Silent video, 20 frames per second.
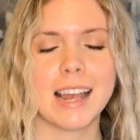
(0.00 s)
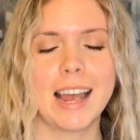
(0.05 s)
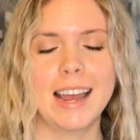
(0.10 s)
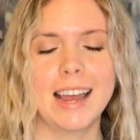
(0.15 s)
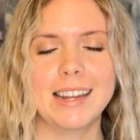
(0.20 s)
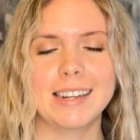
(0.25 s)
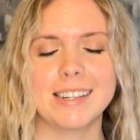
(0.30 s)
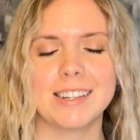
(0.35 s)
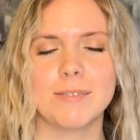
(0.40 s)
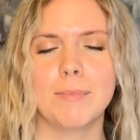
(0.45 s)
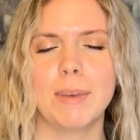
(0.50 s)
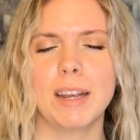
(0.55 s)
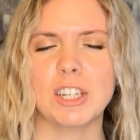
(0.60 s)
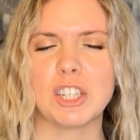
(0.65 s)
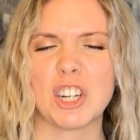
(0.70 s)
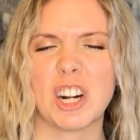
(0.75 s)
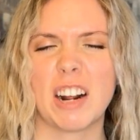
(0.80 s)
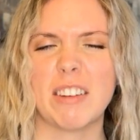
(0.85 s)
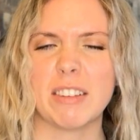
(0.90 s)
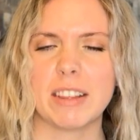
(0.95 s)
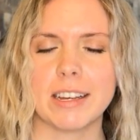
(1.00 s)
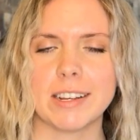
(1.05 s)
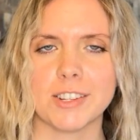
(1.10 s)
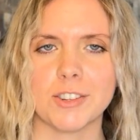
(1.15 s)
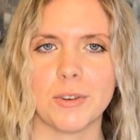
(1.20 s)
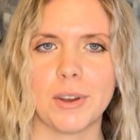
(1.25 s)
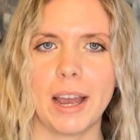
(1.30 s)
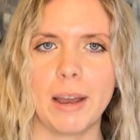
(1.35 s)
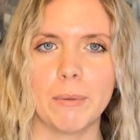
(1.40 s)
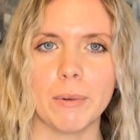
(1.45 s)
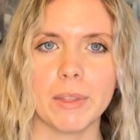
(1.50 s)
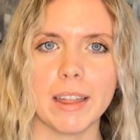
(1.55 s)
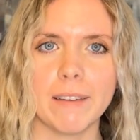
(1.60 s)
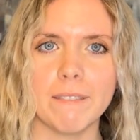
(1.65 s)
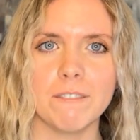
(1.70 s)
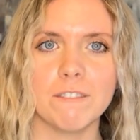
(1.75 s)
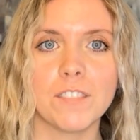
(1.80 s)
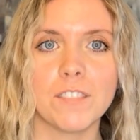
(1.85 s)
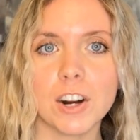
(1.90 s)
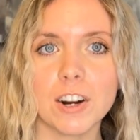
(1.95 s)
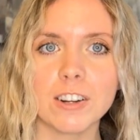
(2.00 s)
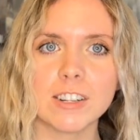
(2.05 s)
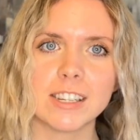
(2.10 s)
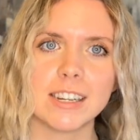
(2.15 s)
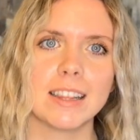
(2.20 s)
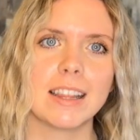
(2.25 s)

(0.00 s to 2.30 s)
and make sure everything's okay with them first,